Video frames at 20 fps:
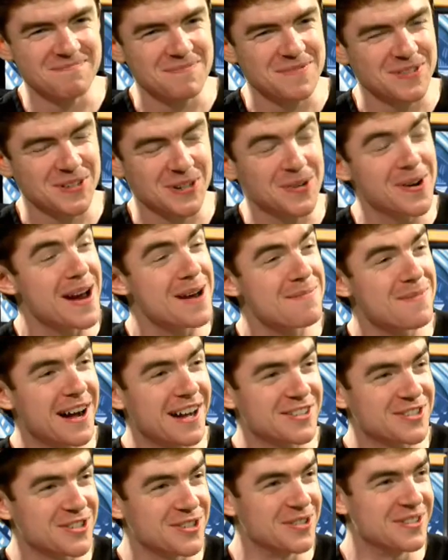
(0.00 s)
So crying
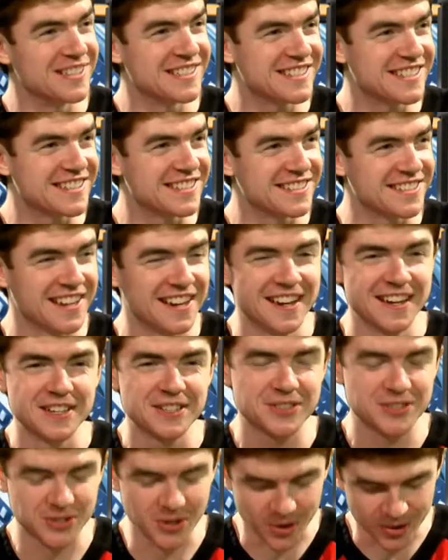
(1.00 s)
macho. This is
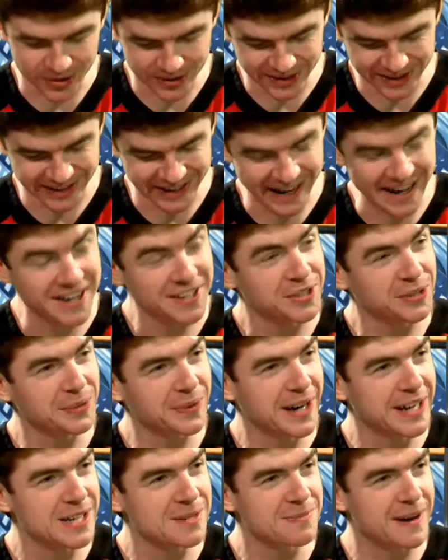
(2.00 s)
starring and
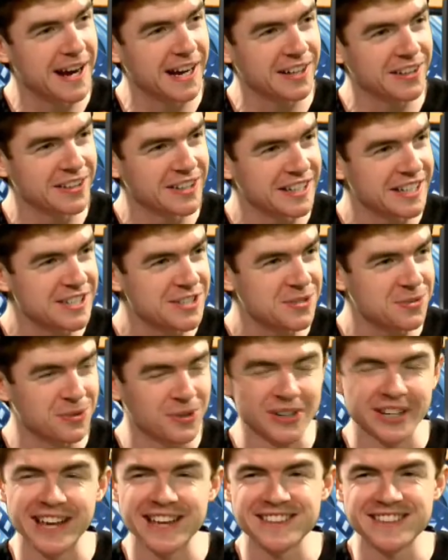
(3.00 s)
directed by Clint
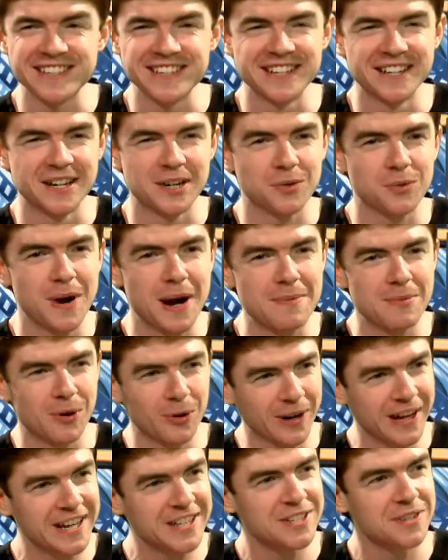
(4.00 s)
Eastwood at the uh, ripe
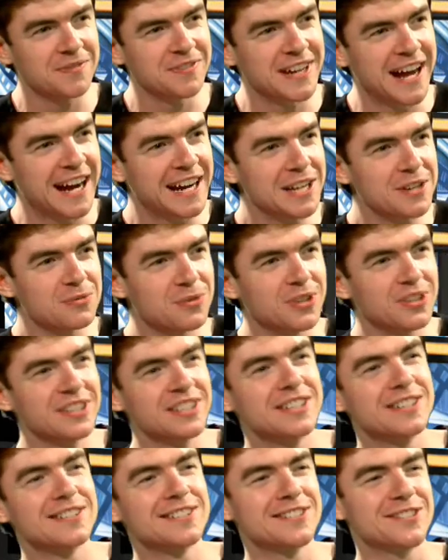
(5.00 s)
old age of 91
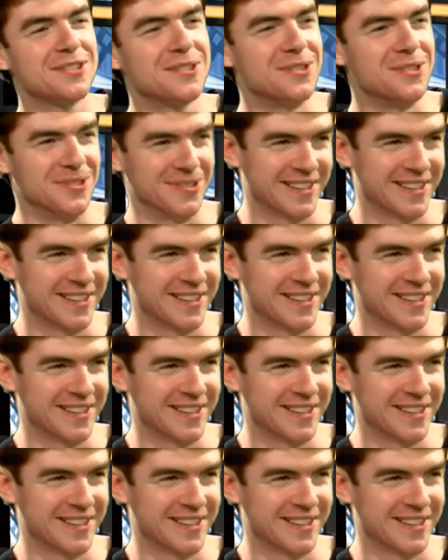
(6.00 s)
years old,